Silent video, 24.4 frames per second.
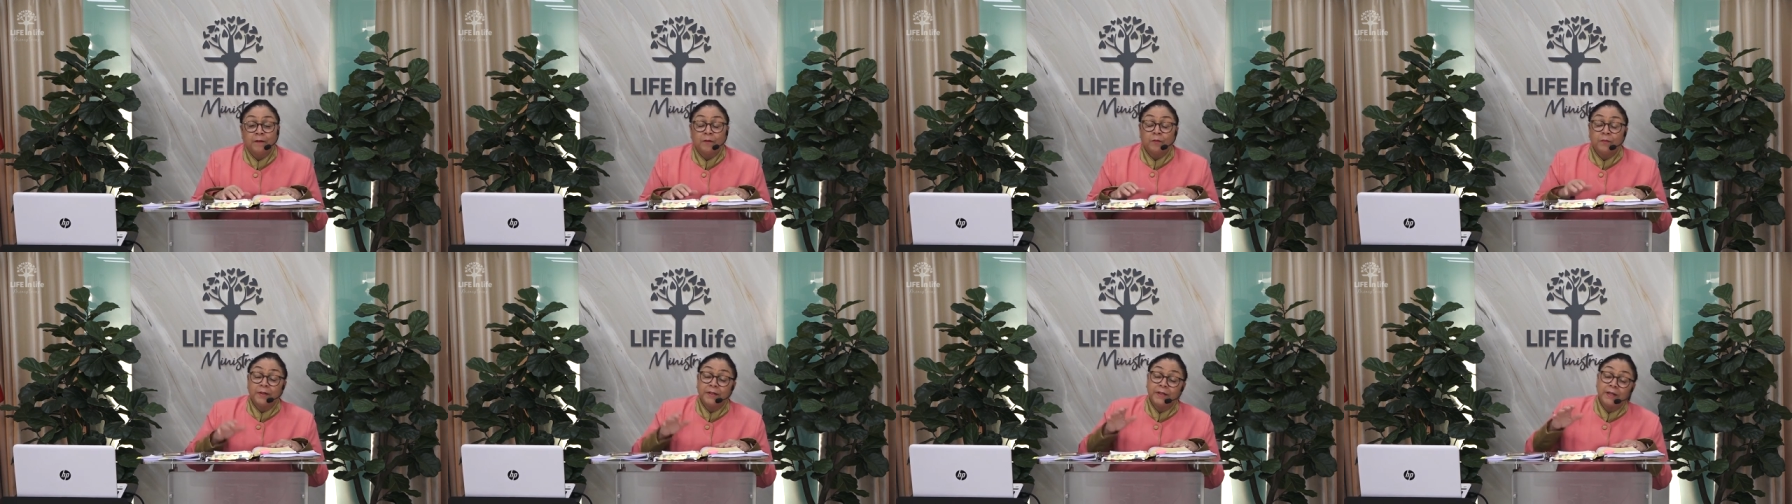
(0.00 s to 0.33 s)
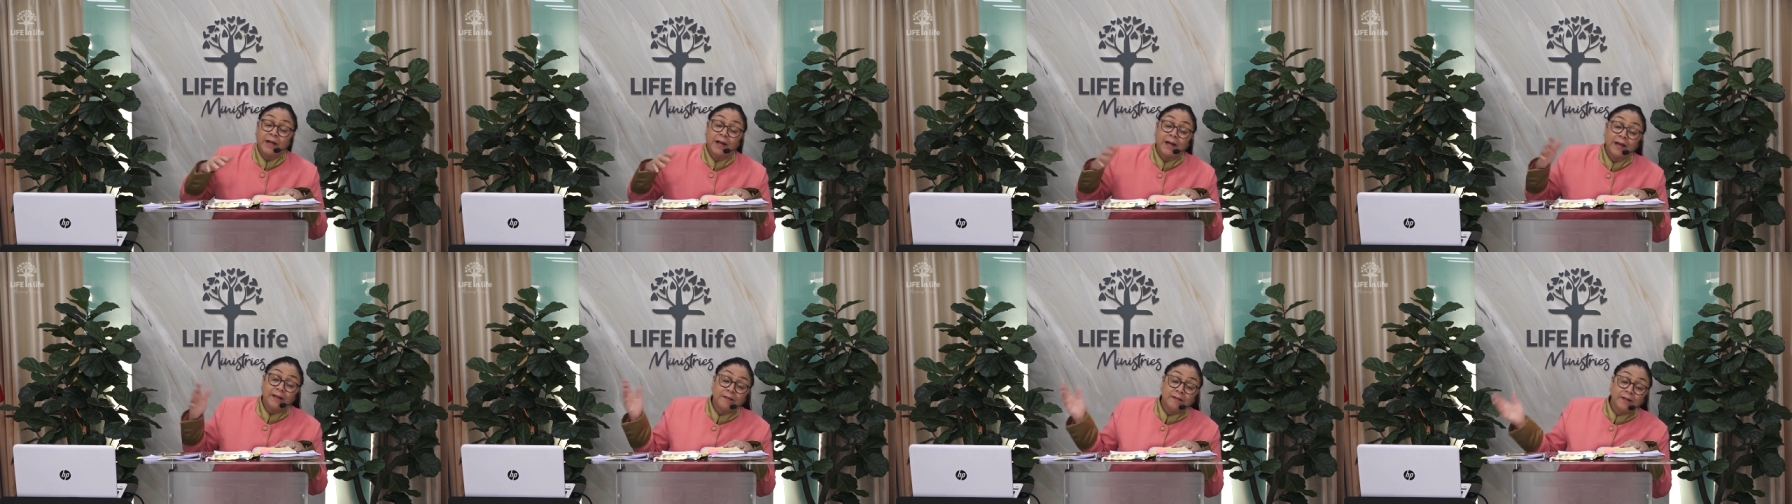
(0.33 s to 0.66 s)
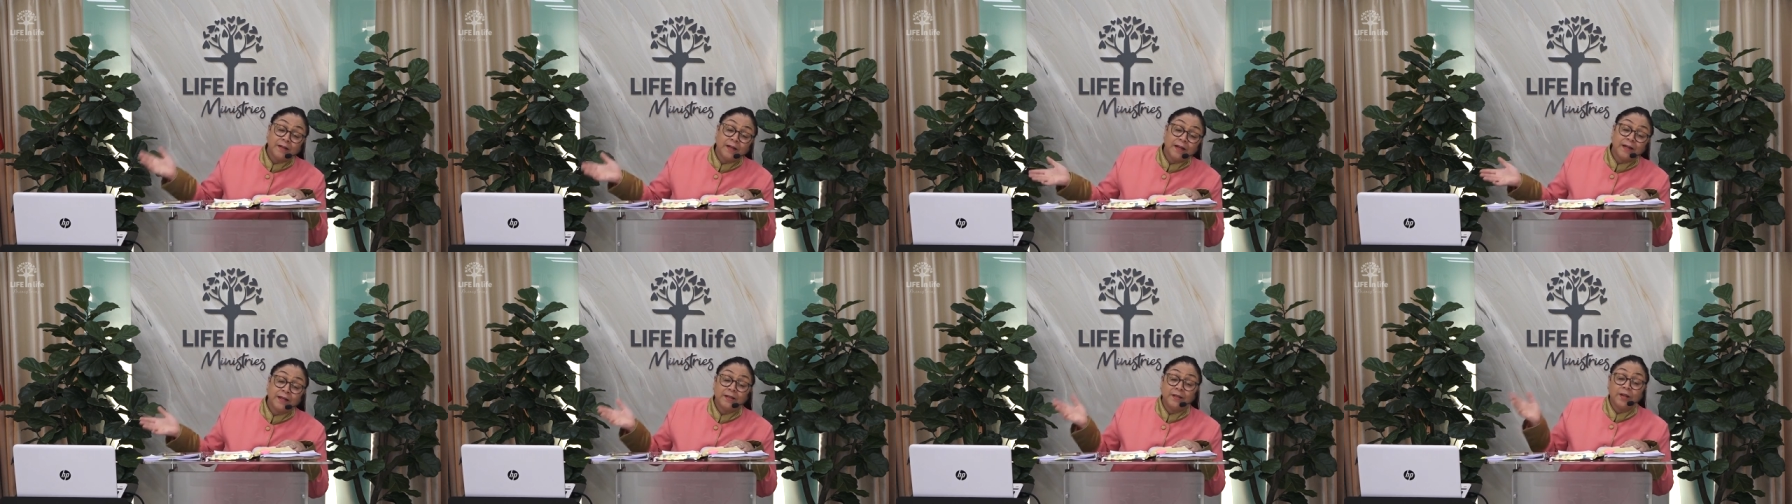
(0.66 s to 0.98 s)
when you're either
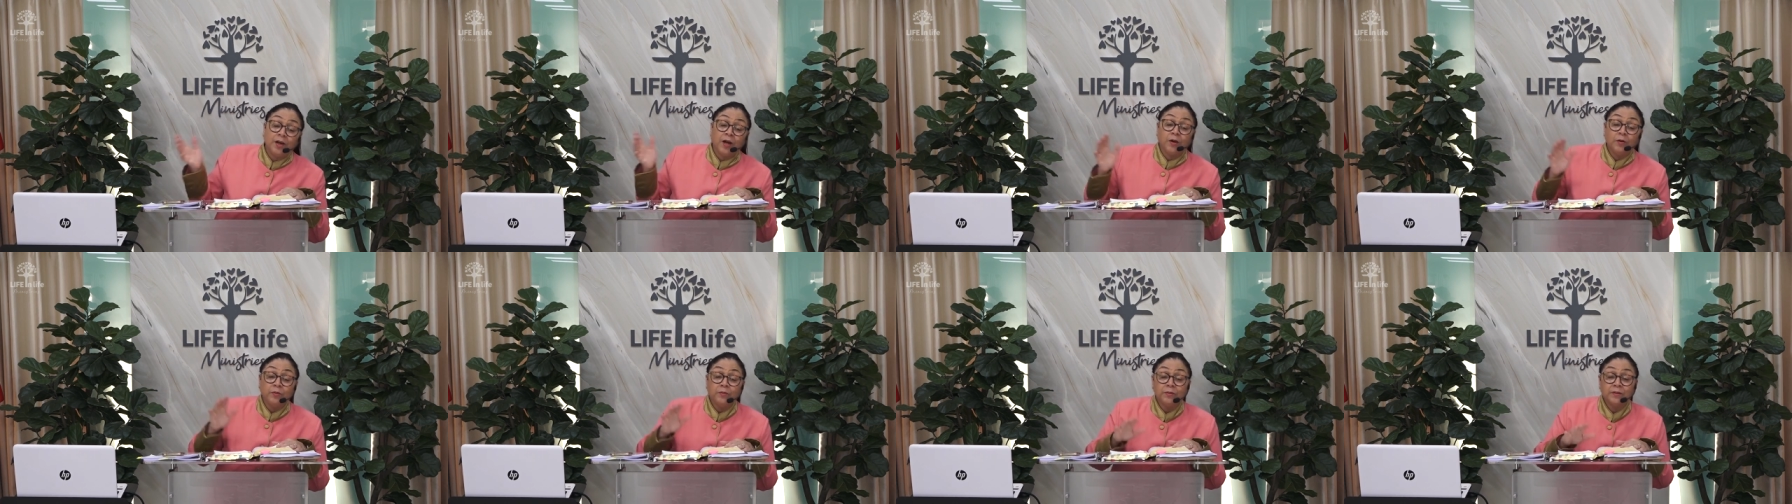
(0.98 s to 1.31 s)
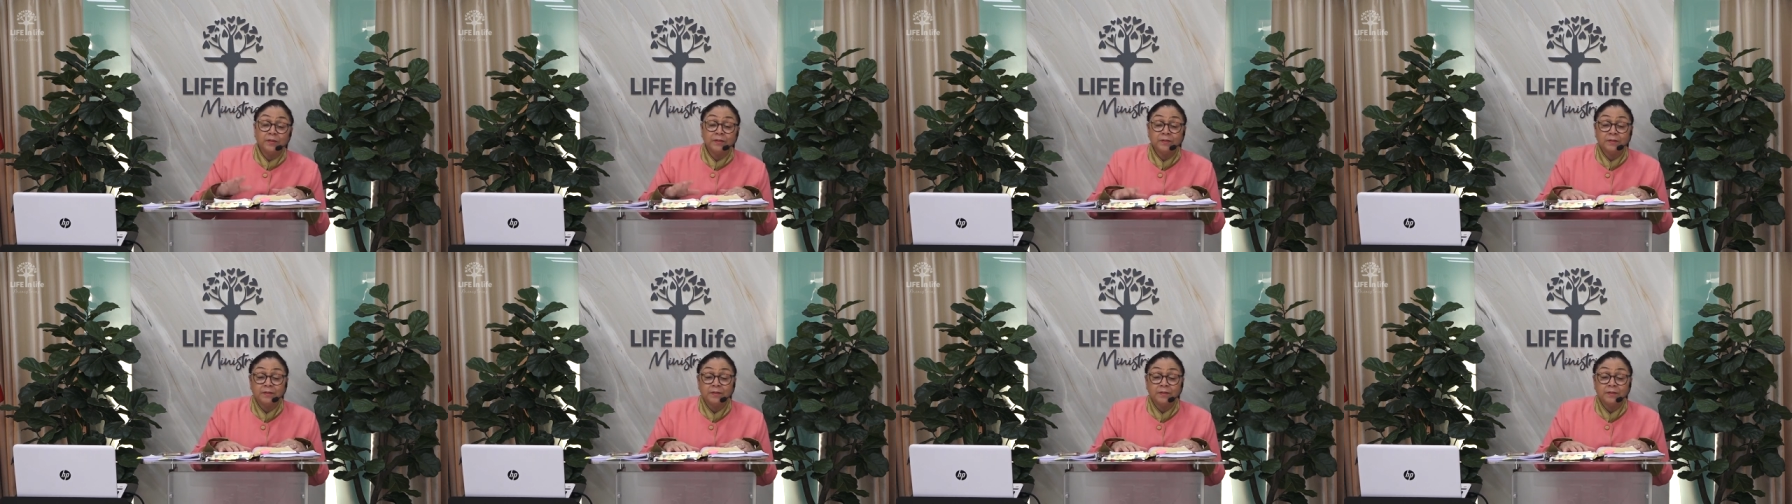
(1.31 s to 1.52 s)
let down